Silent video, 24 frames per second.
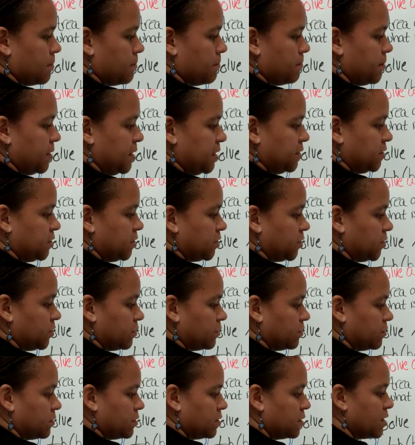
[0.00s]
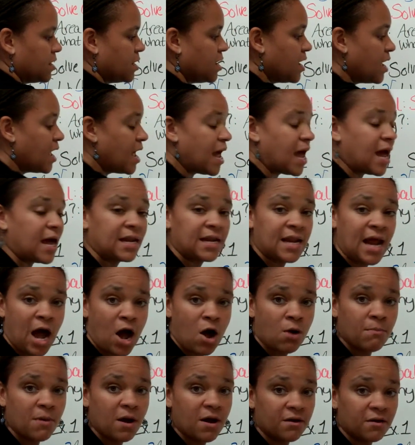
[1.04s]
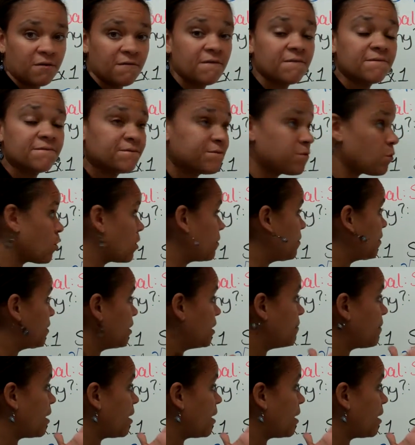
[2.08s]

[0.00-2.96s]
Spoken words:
b2. And now my formula,